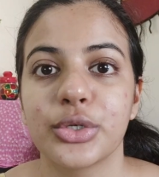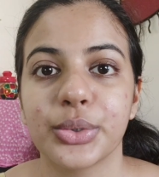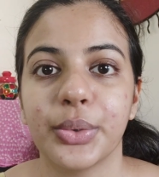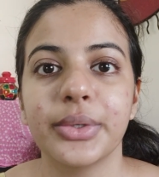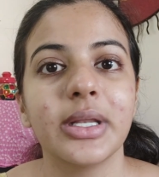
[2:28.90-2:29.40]

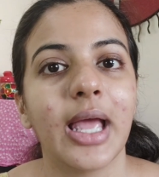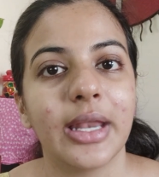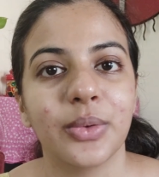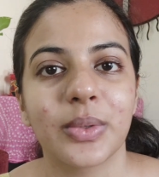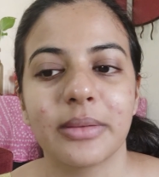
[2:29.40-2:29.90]
tone
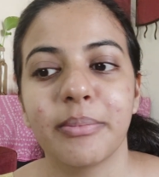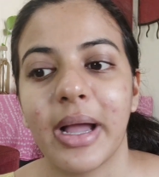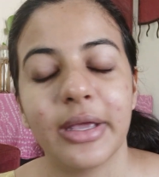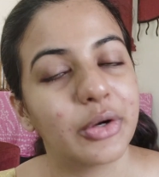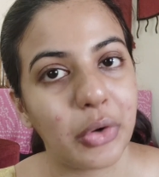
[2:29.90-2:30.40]
and you can
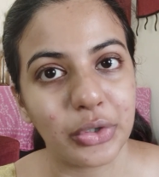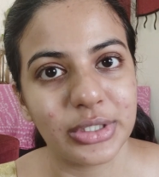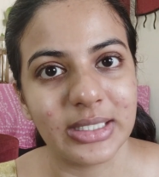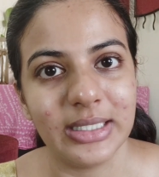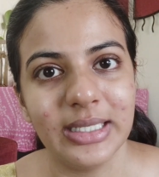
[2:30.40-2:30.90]
buy
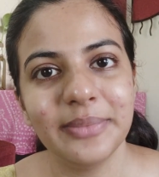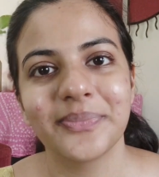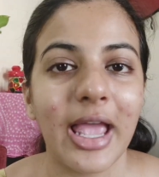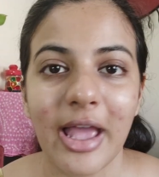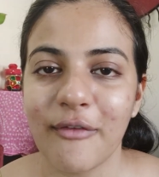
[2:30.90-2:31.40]
accordingly.
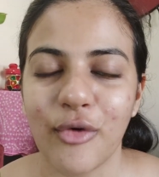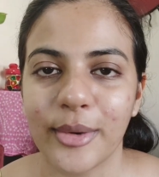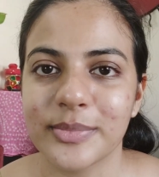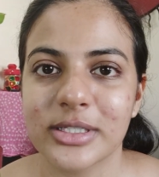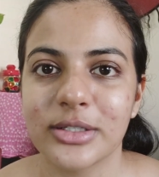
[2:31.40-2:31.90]
I have
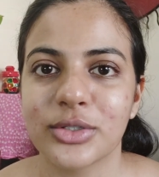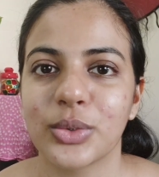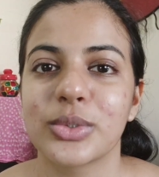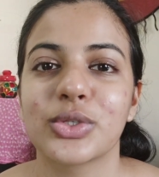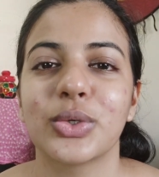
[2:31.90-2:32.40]
warm skin
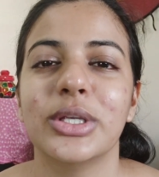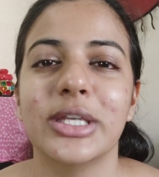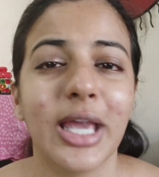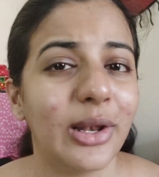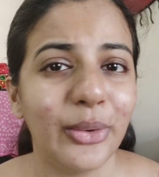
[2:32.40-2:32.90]
tone, so
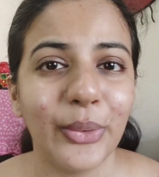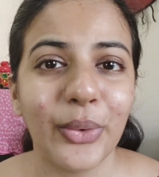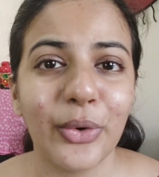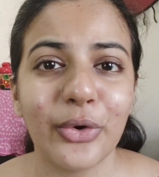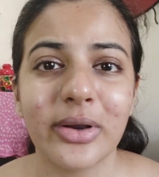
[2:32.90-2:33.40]

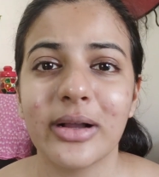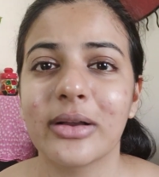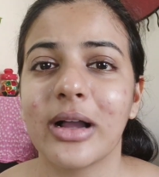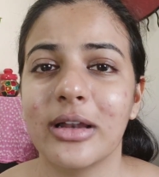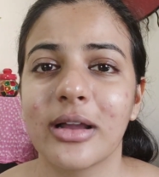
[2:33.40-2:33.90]
yellow
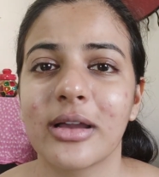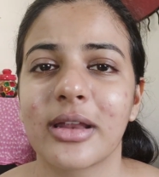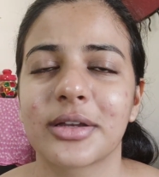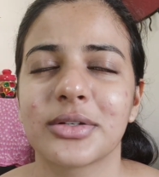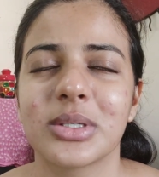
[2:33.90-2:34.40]
color
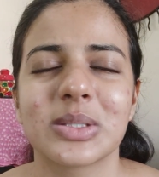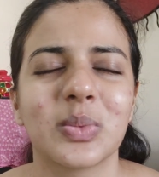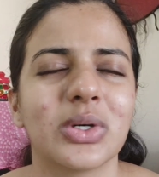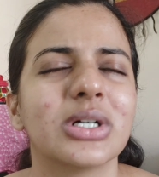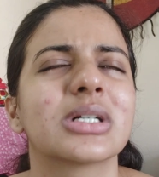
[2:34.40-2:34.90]
correctors
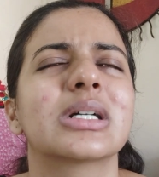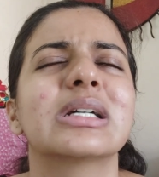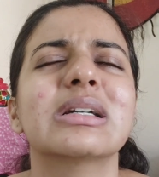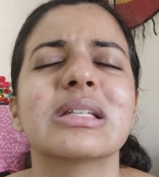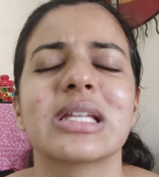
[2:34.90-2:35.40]

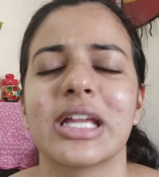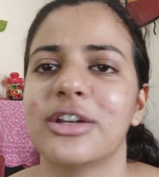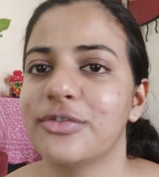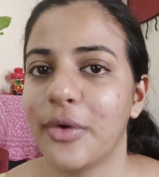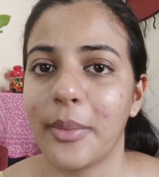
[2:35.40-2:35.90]
work
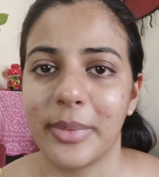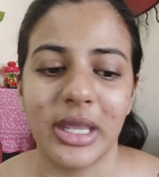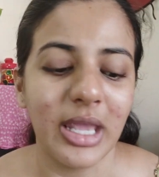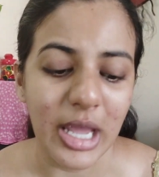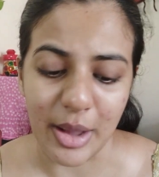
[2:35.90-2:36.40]
great for
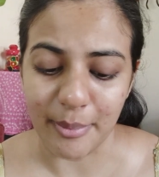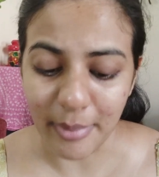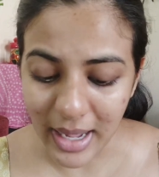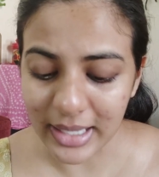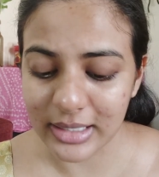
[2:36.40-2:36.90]
me.
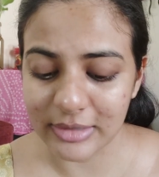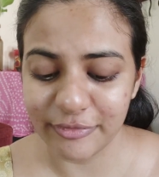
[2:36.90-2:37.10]
My